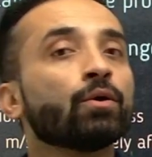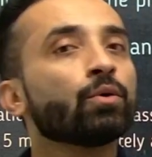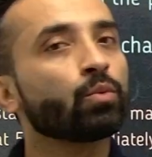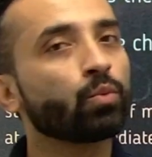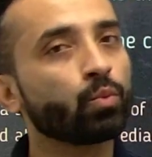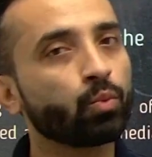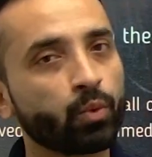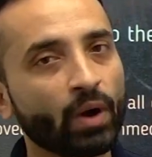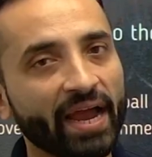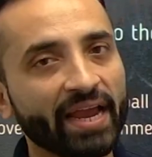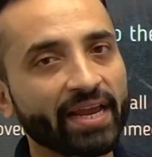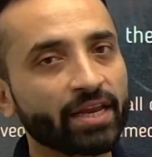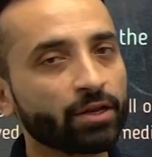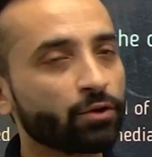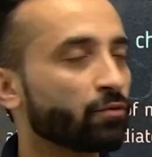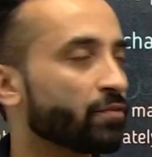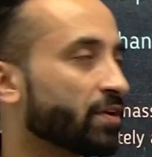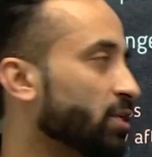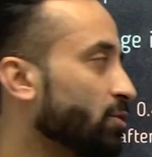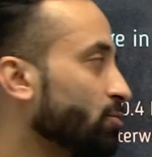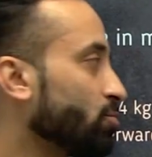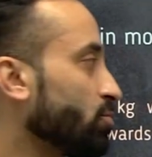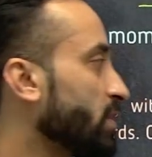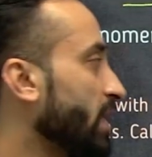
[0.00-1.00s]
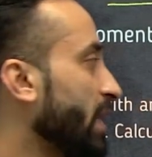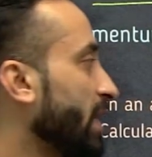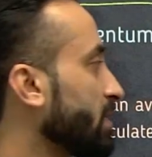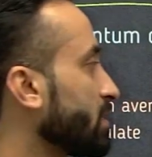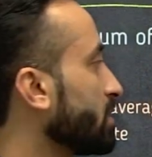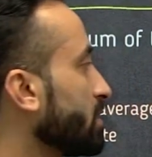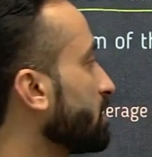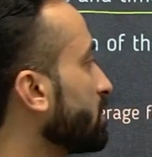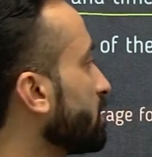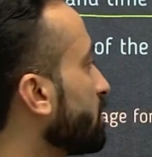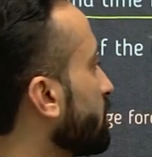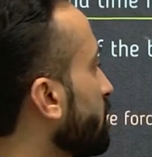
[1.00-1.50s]
why do we do that?
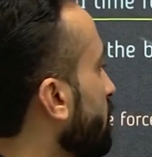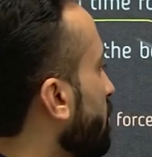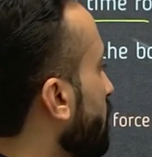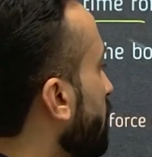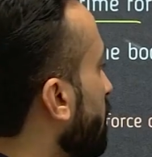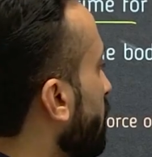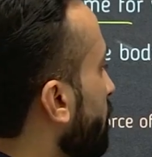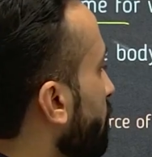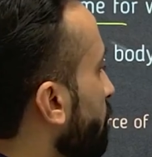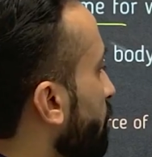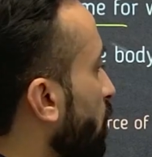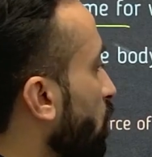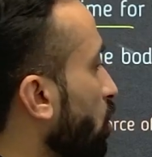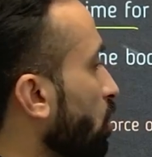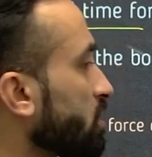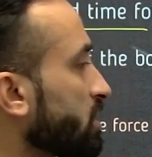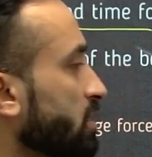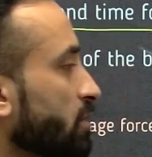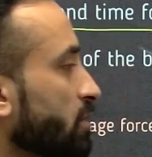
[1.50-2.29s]
Because the